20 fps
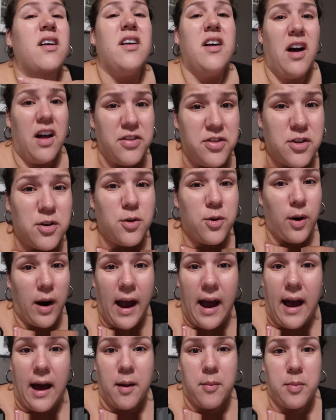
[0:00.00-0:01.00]
cut the
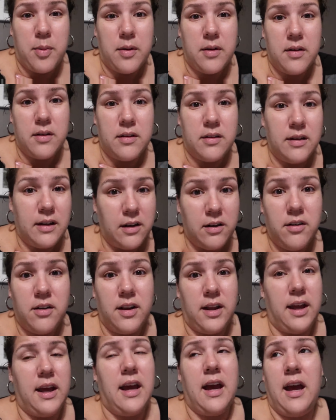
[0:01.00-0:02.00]
crap,
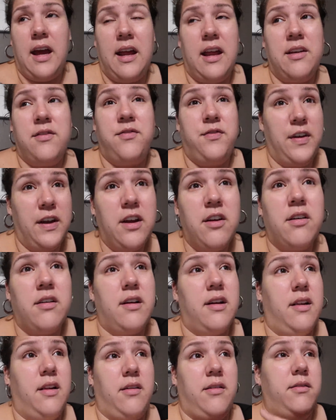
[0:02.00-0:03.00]
literally and
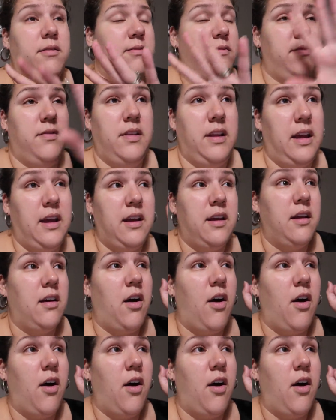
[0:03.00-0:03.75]
figuratively,